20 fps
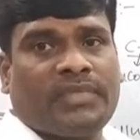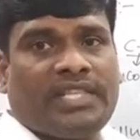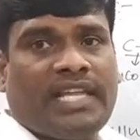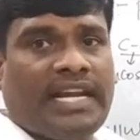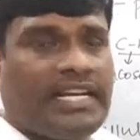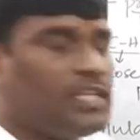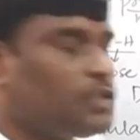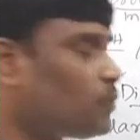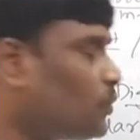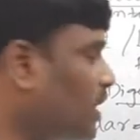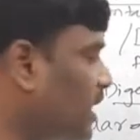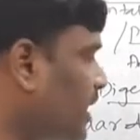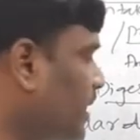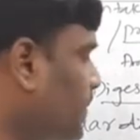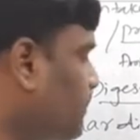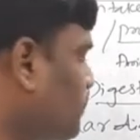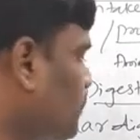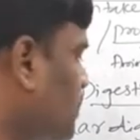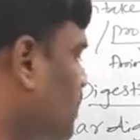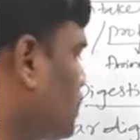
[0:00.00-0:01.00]
That's
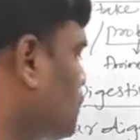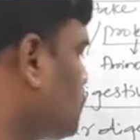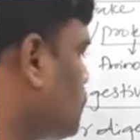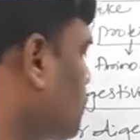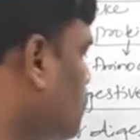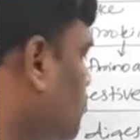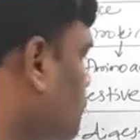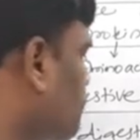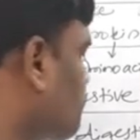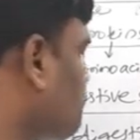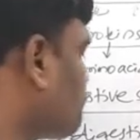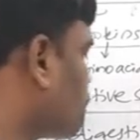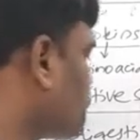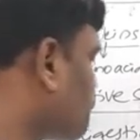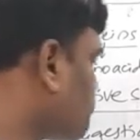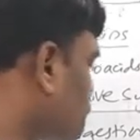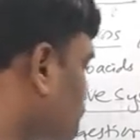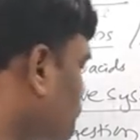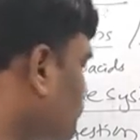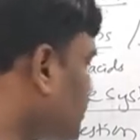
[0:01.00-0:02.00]
why, so
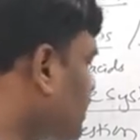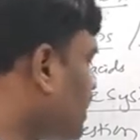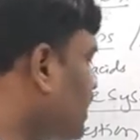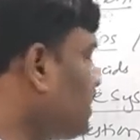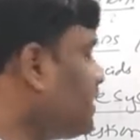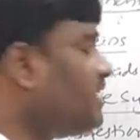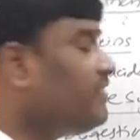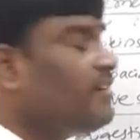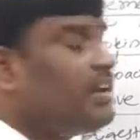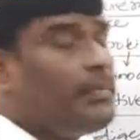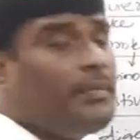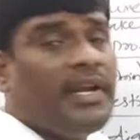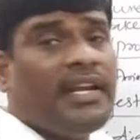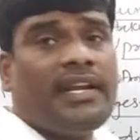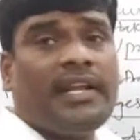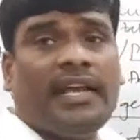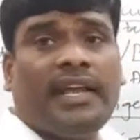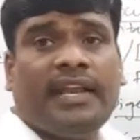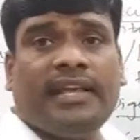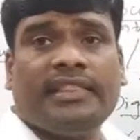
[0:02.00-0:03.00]
they will be
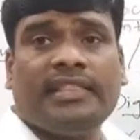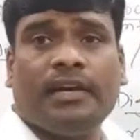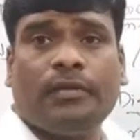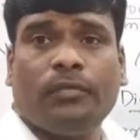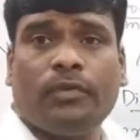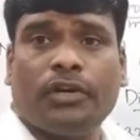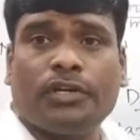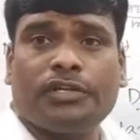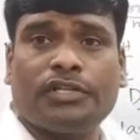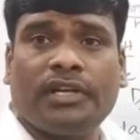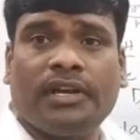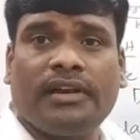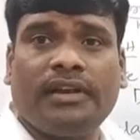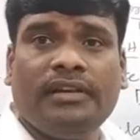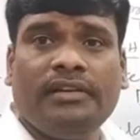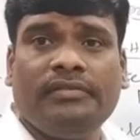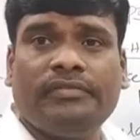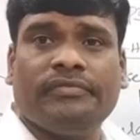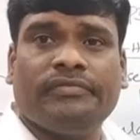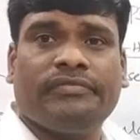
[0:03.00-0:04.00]
tearing the what
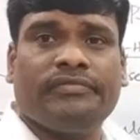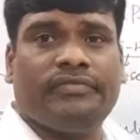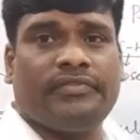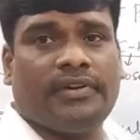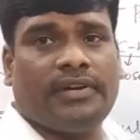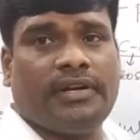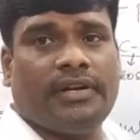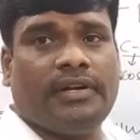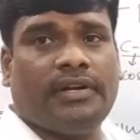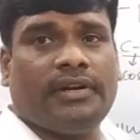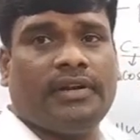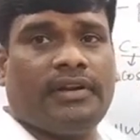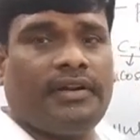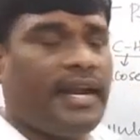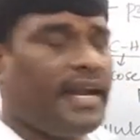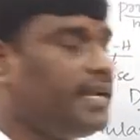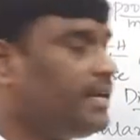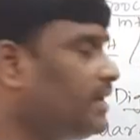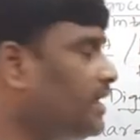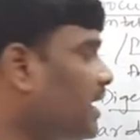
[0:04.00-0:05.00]
children? Food,
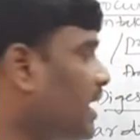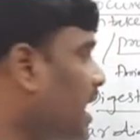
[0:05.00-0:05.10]
right?